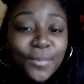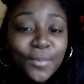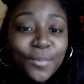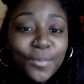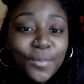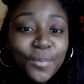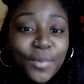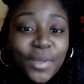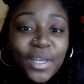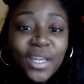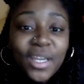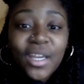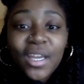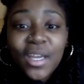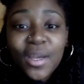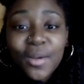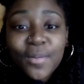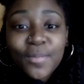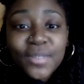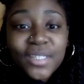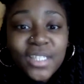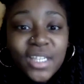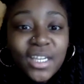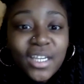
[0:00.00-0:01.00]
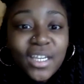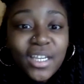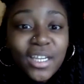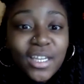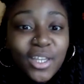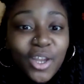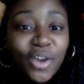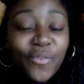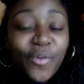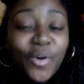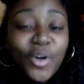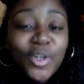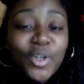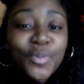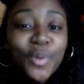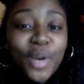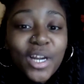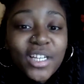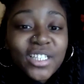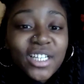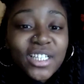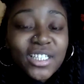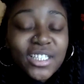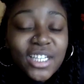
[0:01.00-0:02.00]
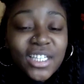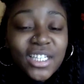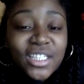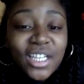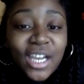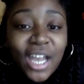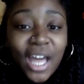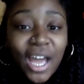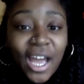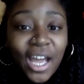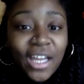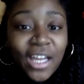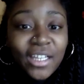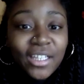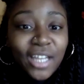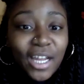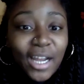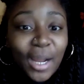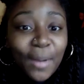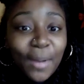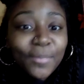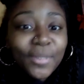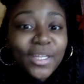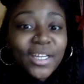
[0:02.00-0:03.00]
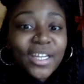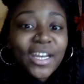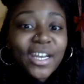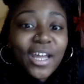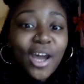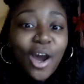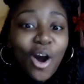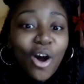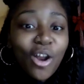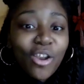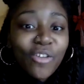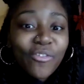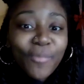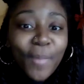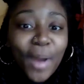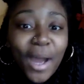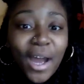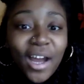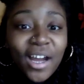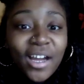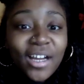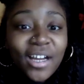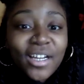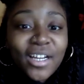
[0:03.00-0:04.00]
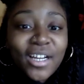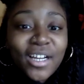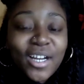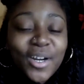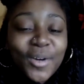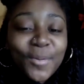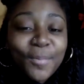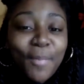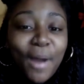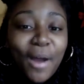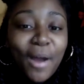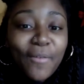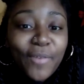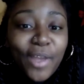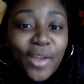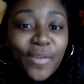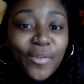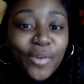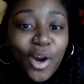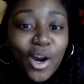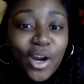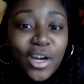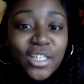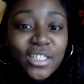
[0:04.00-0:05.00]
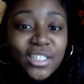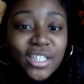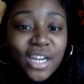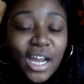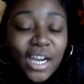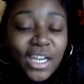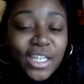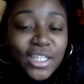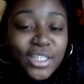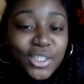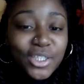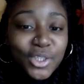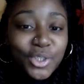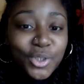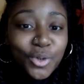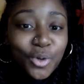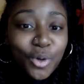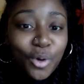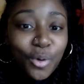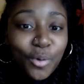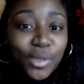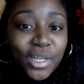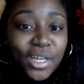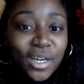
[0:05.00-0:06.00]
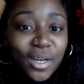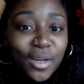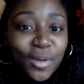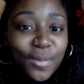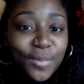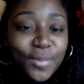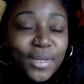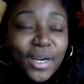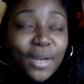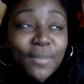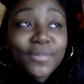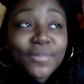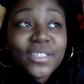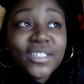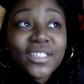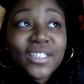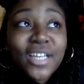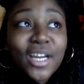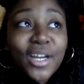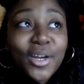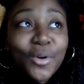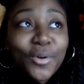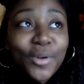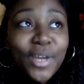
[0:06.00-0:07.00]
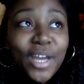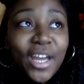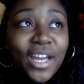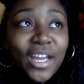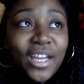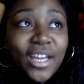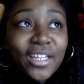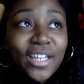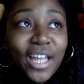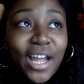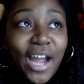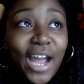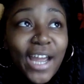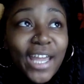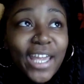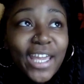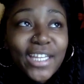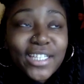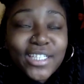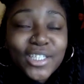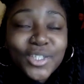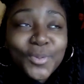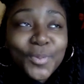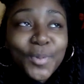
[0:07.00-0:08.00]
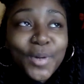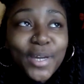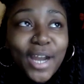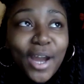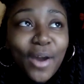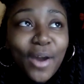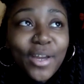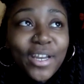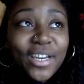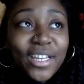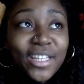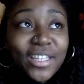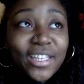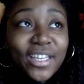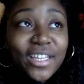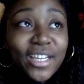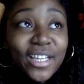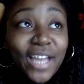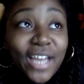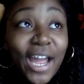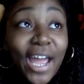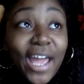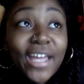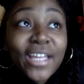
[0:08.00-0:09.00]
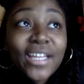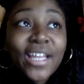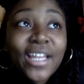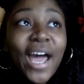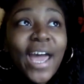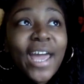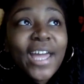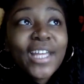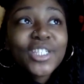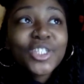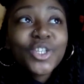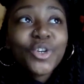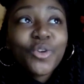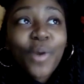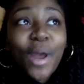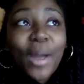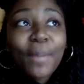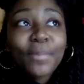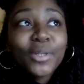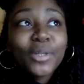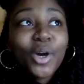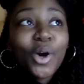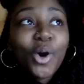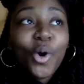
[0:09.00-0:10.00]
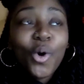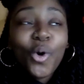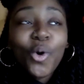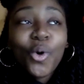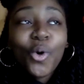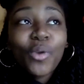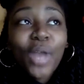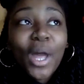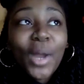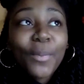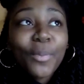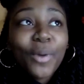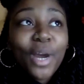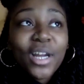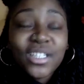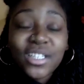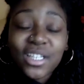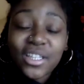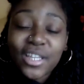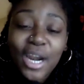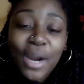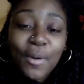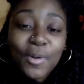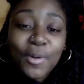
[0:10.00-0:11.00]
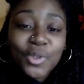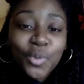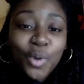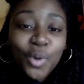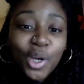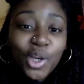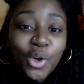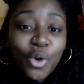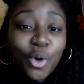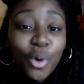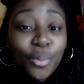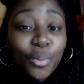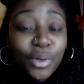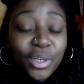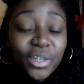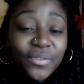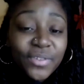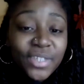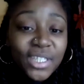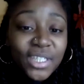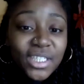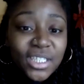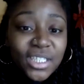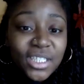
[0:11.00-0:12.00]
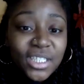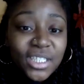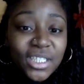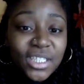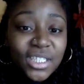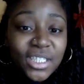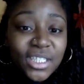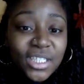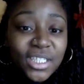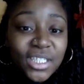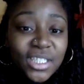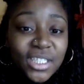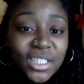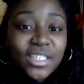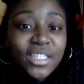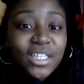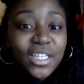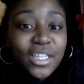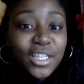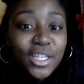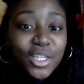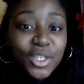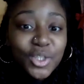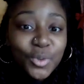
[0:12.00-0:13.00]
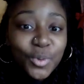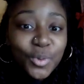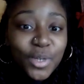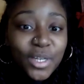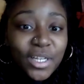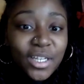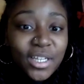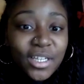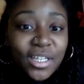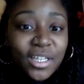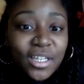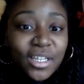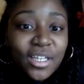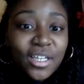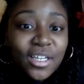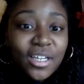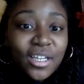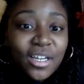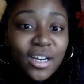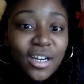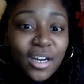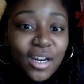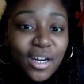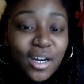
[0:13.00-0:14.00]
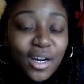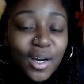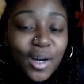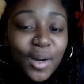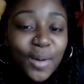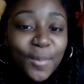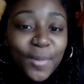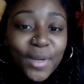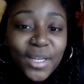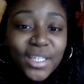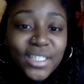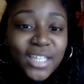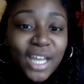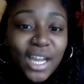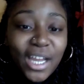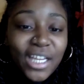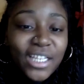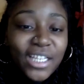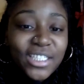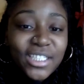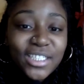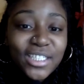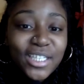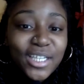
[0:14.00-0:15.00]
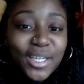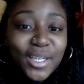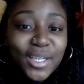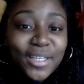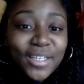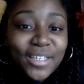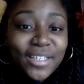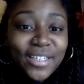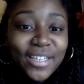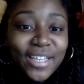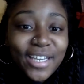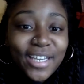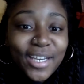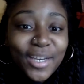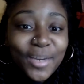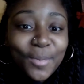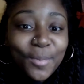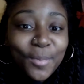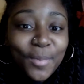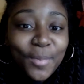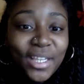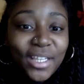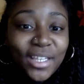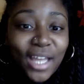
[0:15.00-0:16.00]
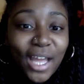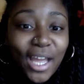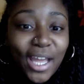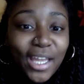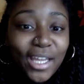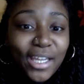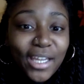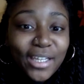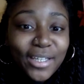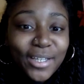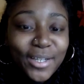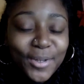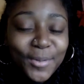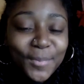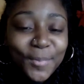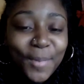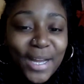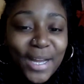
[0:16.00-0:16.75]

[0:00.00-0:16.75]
being an MC, your first project says a lot. Like, I'm looking at all of my favorite artists that I listened to growing up, and I'm just like, okay, like, I can't just put out anything. I had scrapped a whole like project that I was working on previously to this one. Cause like, it didn't meet like my